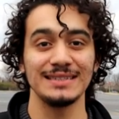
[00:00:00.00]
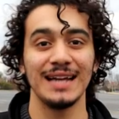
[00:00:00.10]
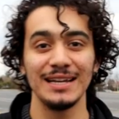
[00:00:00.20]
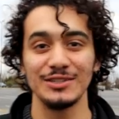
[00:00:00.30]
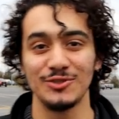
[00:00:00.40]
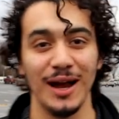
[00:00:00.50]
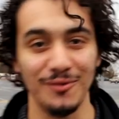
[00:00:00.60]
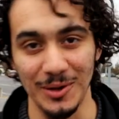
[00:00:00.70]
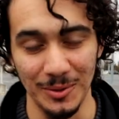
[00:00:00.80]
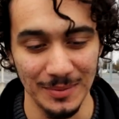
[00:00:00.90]
decided to drive
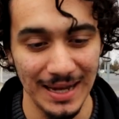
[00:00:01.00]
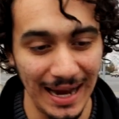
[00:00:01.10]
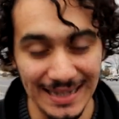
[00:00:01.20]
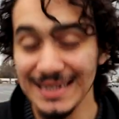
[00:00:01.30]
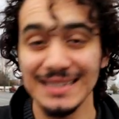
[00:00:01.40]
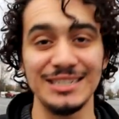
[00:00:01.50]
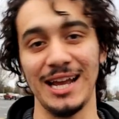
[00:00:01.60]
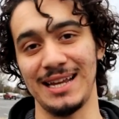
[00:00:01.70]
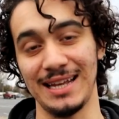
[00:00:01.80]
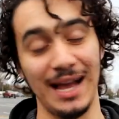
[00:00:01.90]
home. I didn't
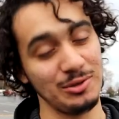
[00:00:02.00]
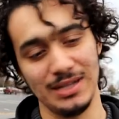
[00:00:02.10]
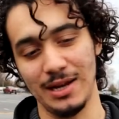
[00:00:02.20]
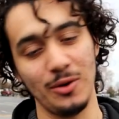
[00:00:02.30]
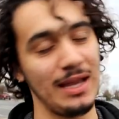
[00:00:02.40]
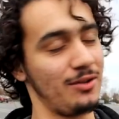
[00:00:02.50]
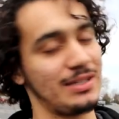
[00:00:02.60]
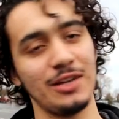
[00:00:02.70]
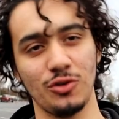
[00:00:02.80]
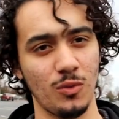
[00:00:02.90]
check it. I was like, okay, I'll
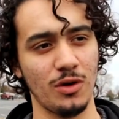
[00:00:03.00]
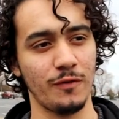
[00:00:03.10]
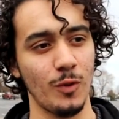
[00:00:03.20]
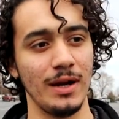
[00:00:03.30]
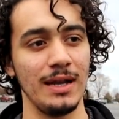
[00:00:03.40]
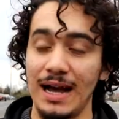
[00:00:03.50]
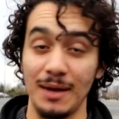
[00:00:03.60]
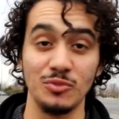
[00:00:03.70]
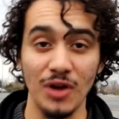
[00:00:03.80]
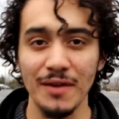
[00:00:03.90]
take their word for it.
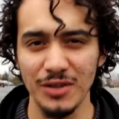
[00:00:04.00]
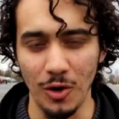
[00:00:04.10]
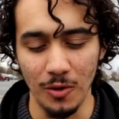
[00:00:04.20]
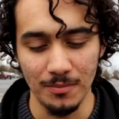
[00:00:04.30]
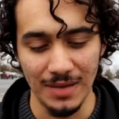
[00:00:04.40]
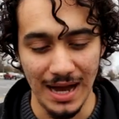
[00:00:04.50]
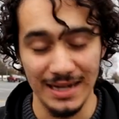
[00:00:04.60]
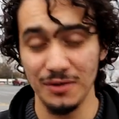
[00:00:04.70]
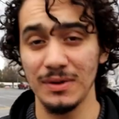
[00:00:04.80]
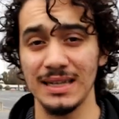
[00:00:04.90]
I'm driving home. I
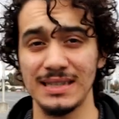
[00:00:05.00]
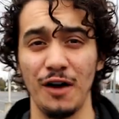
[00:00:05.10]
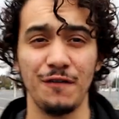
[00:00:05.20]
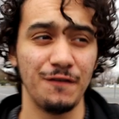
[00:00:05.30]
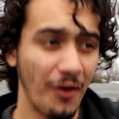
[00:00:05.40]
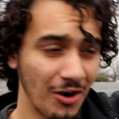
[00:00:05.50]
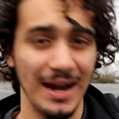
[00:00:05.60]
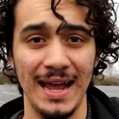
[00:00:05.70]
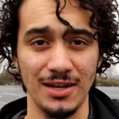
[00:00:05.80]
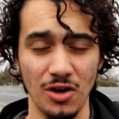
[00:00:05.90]
didn't realize how far
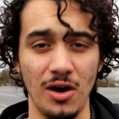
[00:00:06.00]
I had